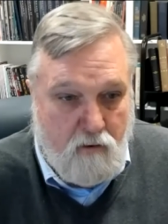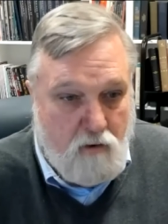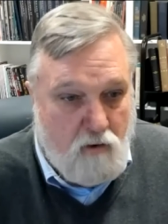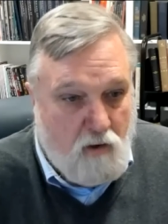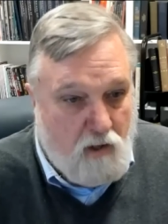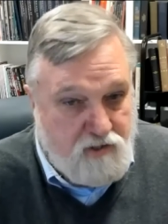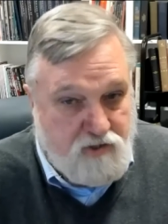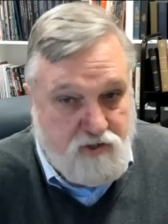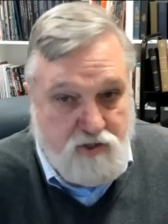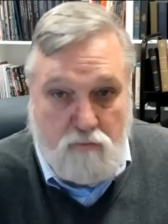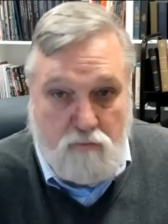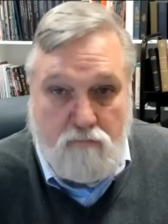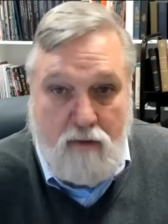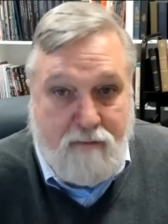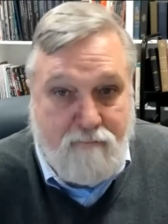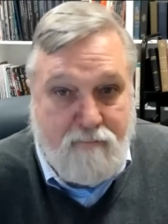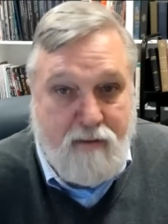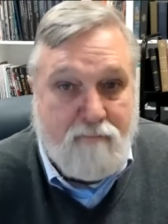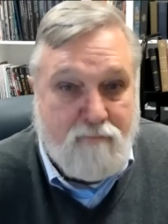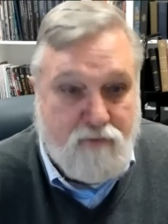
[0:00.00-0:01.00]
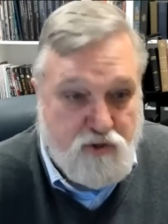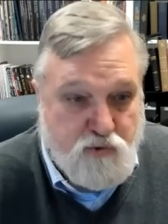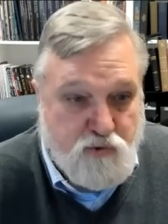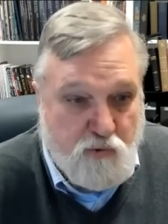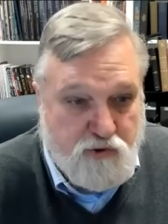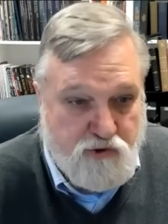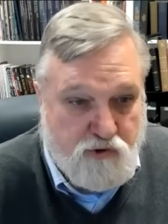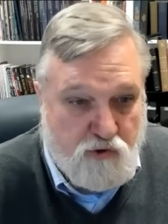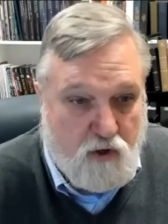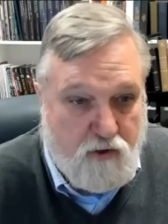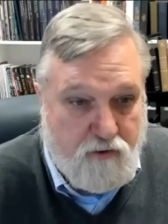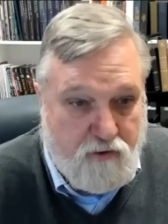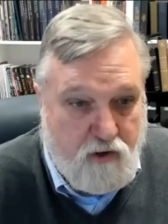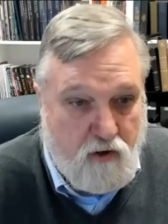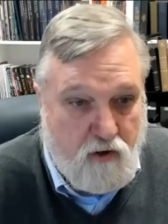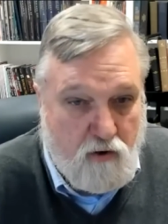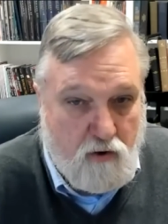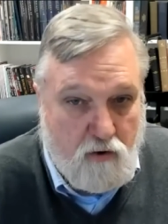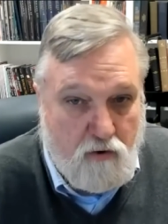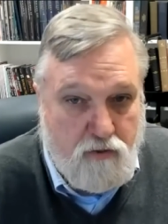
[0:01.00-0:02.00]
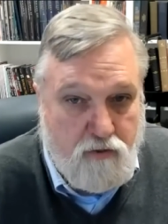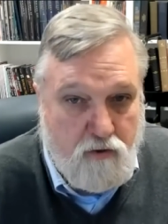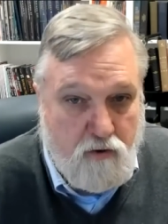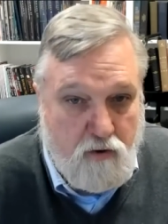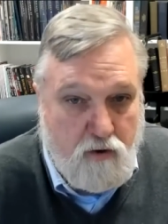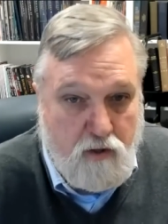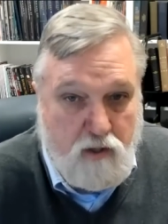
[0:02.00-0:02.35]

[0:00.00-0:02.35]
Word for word: All right, so my members which are on the earth.